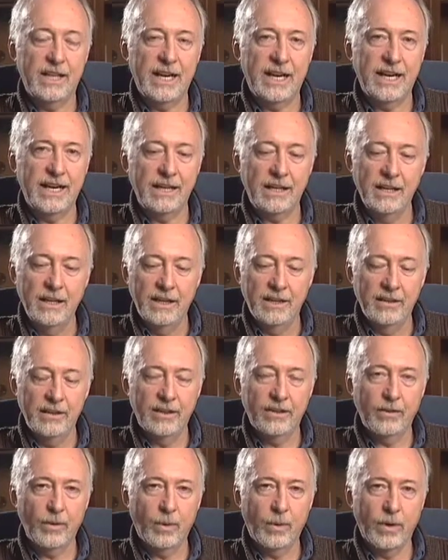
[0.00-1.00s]
lighting
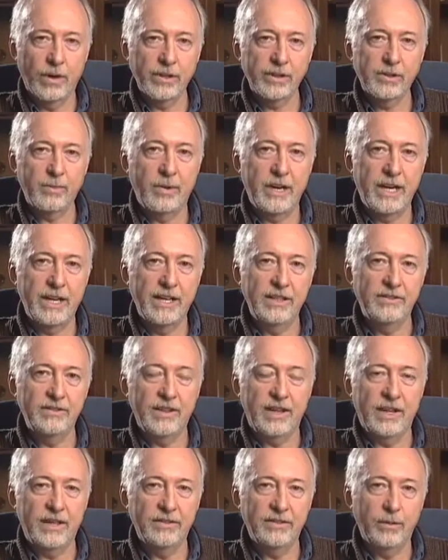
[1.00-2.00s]
near the workspace
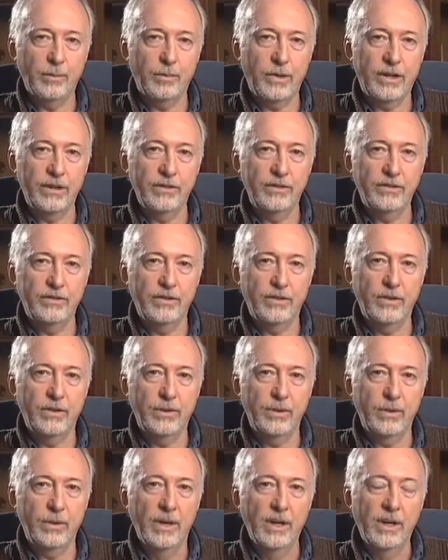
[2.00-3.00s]
as opposed
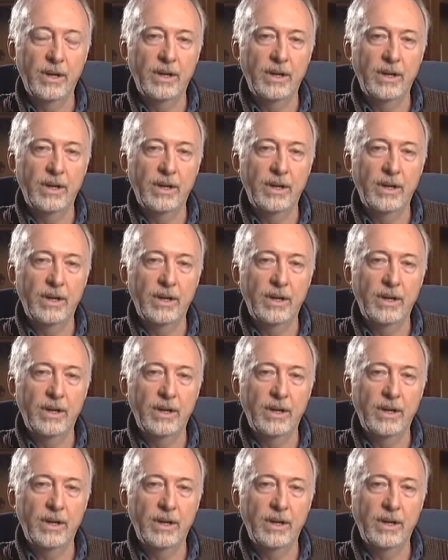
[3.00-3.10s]
to